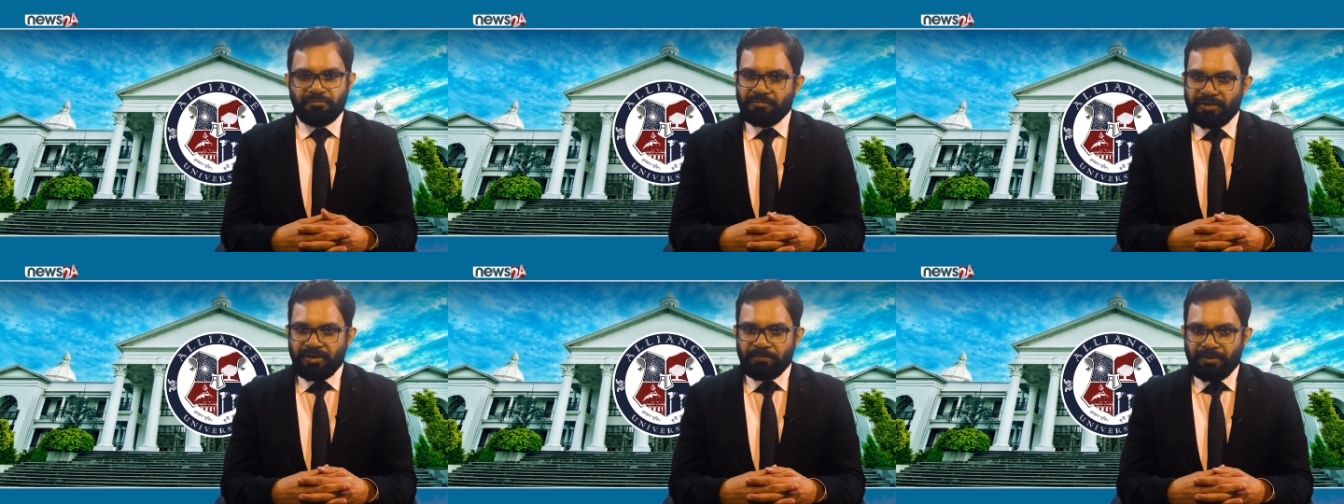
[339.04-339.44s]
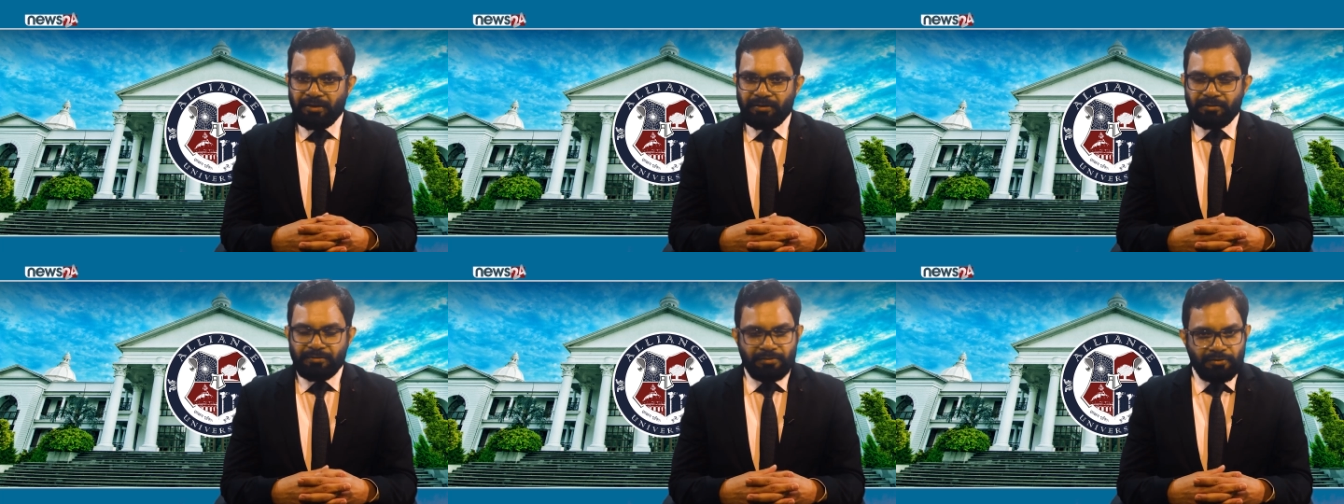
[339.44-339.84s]

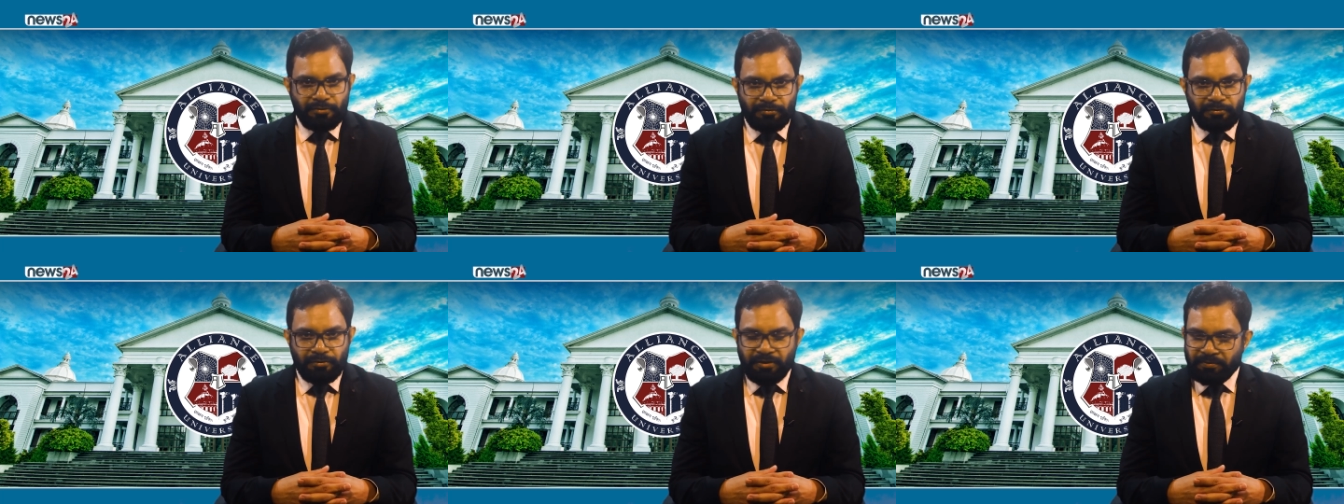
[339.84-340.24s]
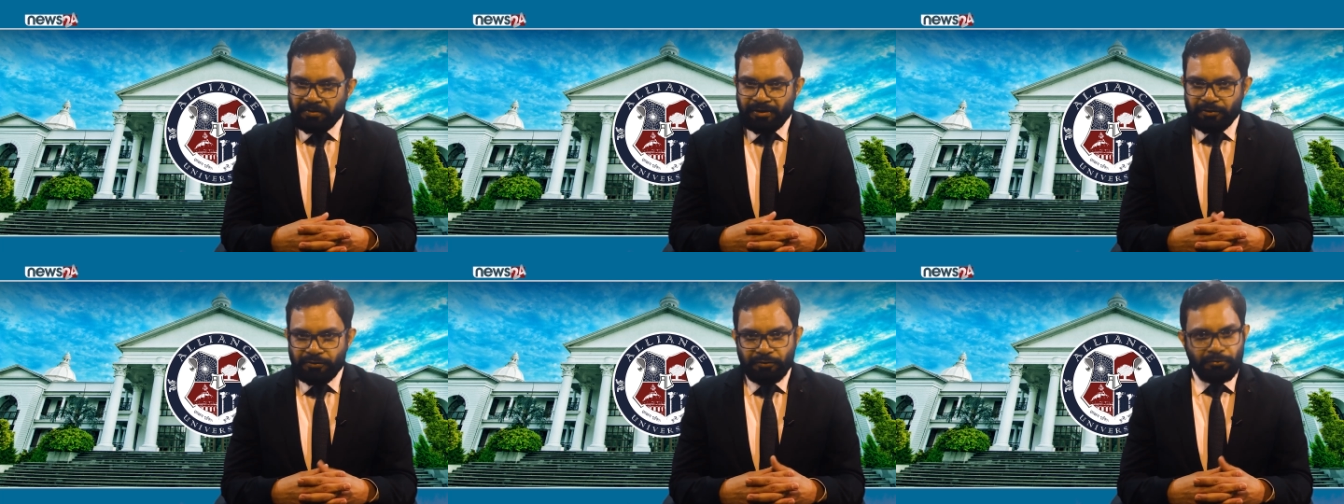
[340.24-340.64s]
Nepal's,
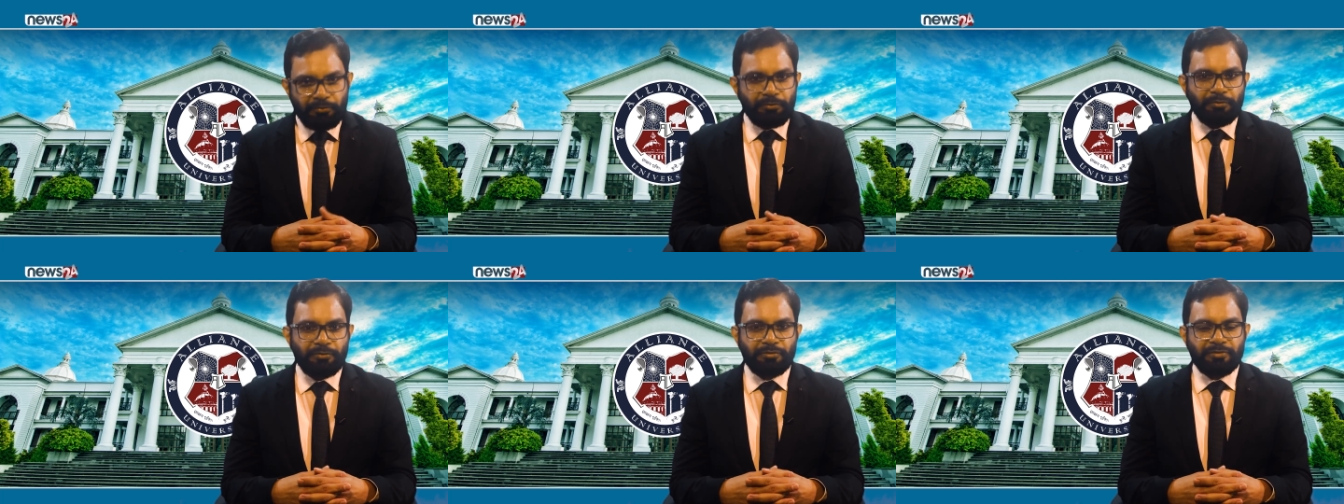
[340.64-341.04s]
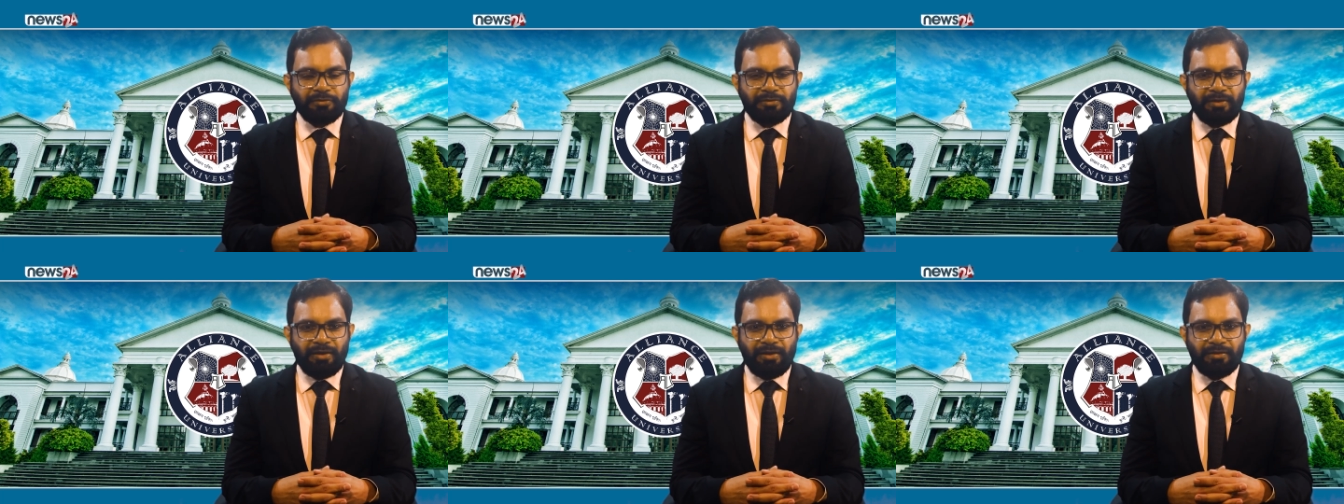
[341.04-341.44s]
Nepali
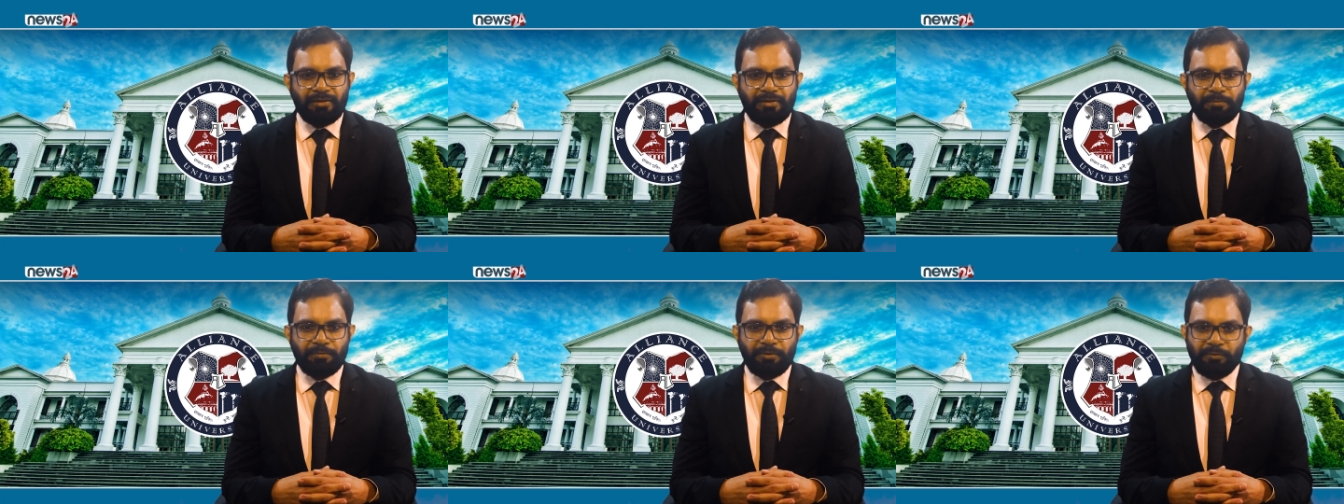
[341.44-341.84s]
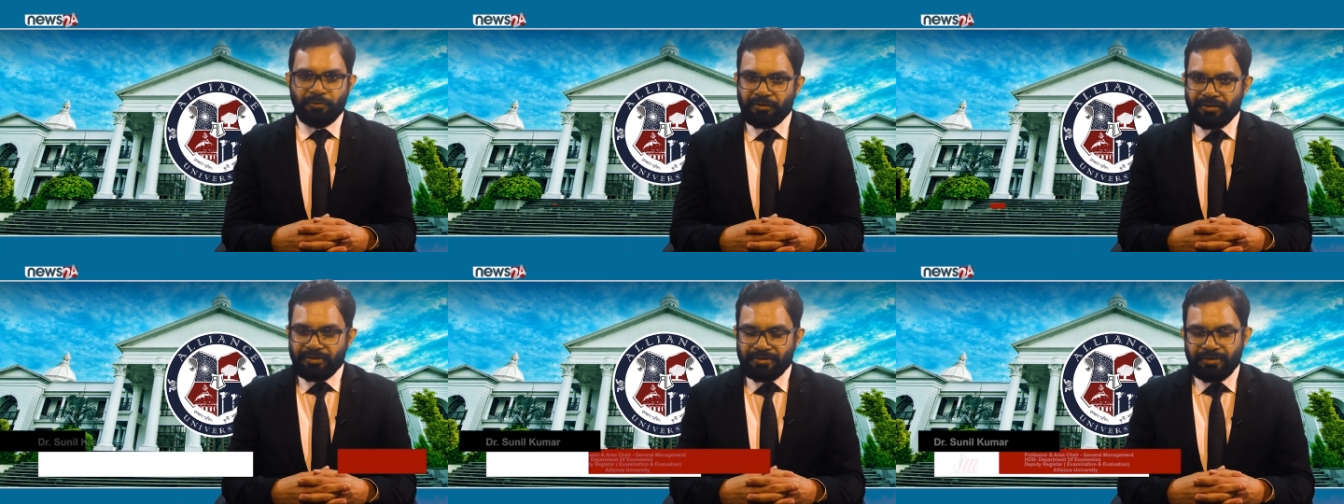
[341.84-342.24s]
schools and the
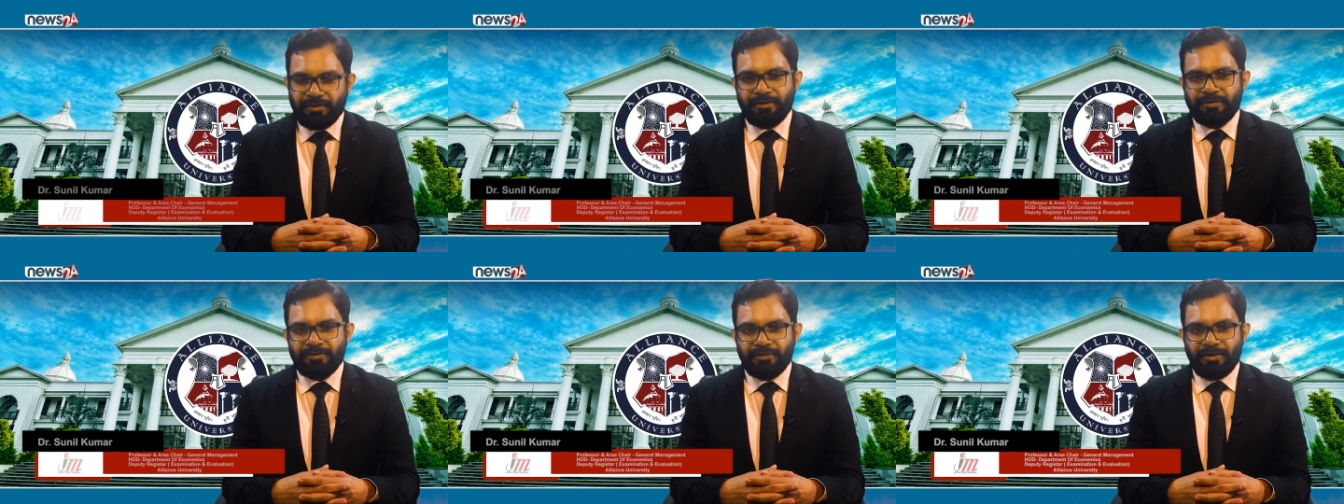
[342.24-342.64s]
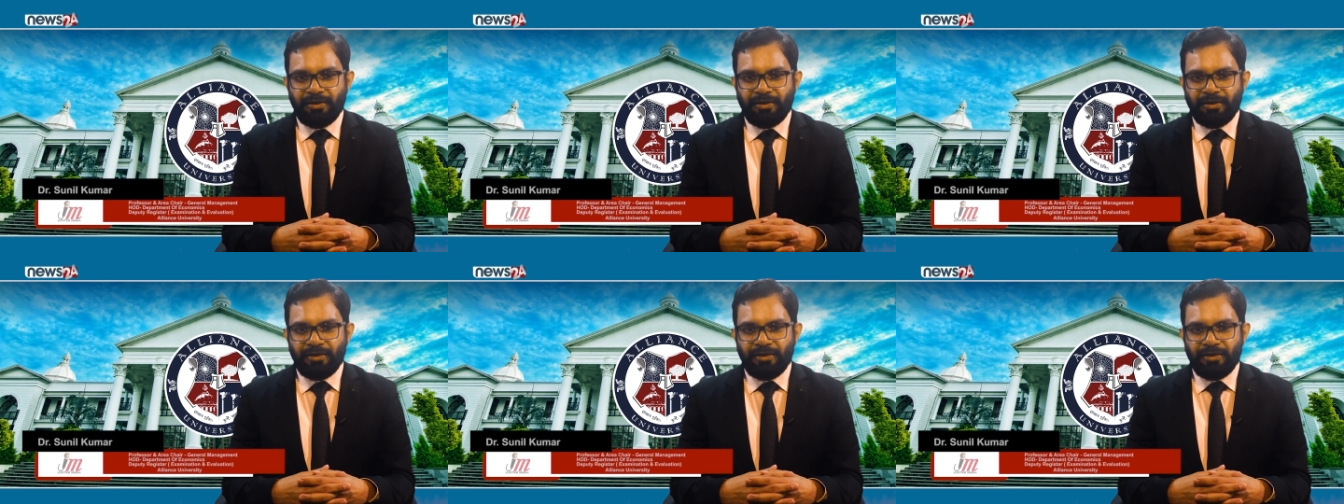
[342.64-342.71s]
promoters here